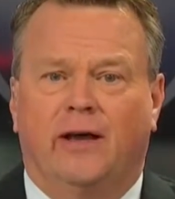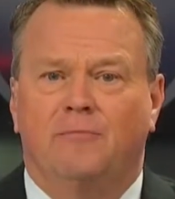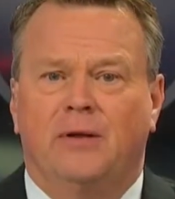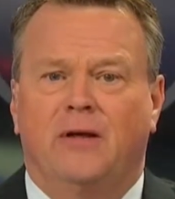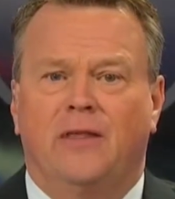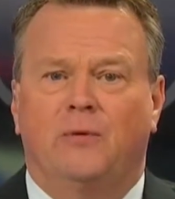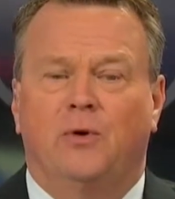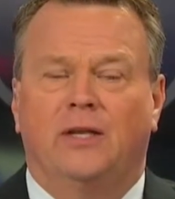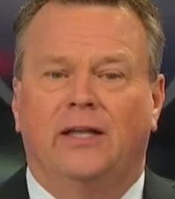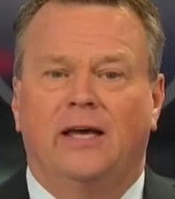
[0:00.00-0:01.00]
a bill that
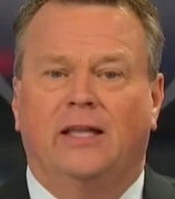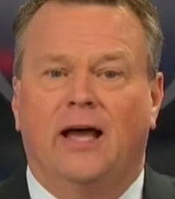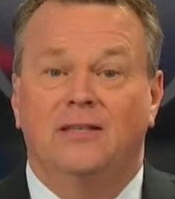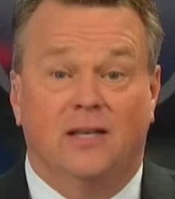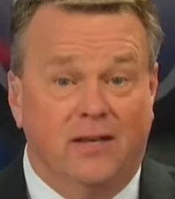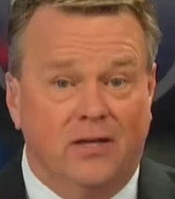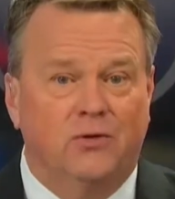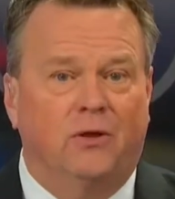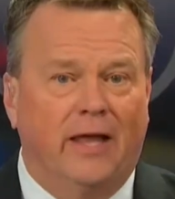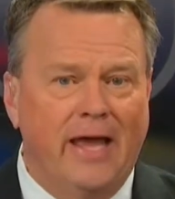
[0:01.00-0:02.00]
would legalize
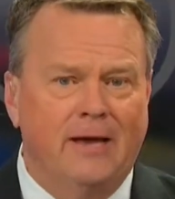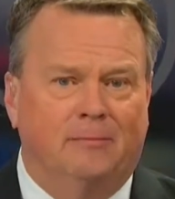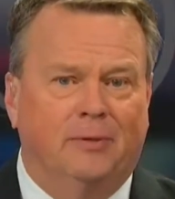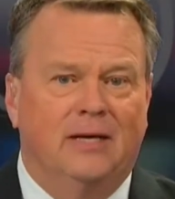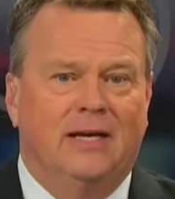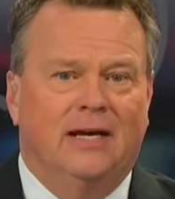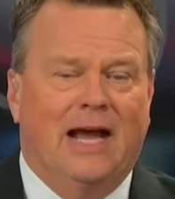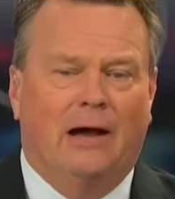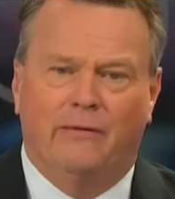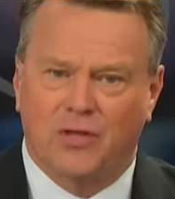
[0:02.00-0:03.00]
industrial hemp.
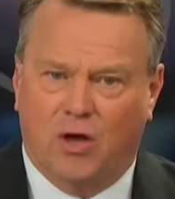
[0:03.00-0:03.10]
However, the